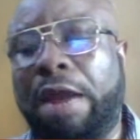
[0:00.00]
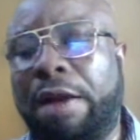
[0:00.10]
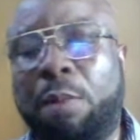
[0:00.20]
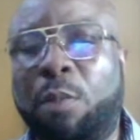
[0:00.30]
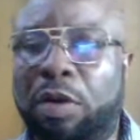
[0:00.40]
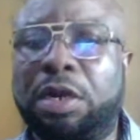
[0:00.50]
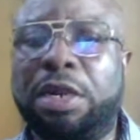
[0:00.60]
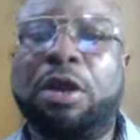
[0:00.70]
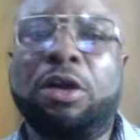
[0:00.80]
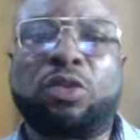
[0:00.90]
monthly, you're
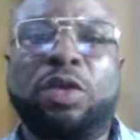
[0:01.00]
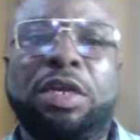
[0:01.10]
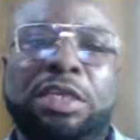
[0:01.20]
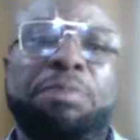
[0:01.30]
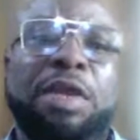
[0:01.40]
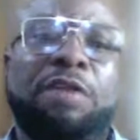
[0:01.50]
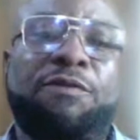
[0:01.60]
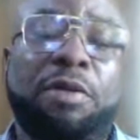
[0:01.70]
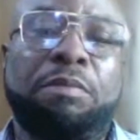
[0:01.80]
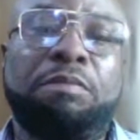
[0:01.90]
also exempted from
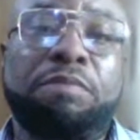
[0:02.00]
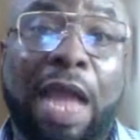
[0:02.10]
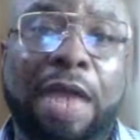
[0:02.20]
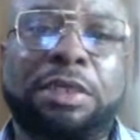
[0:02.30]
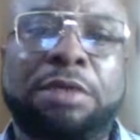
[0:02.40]
tax.